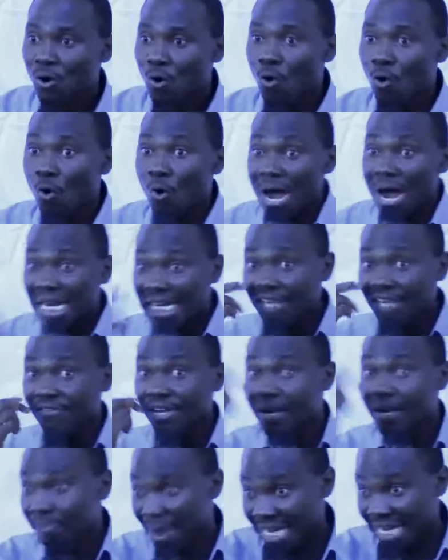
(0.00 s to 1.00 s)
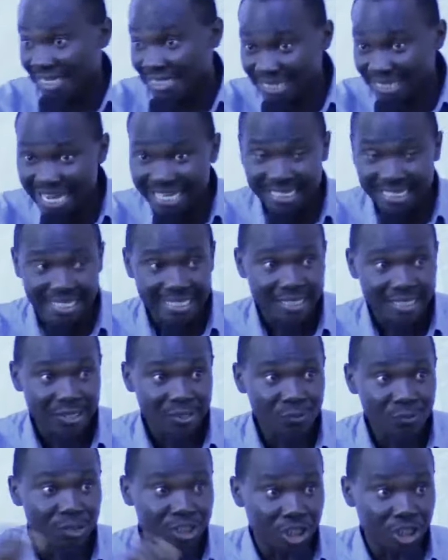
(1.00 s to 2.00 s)
who are living by sight,
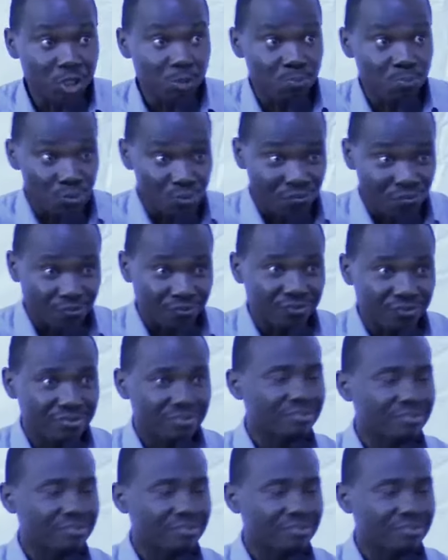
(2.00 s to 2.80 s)
which is proof.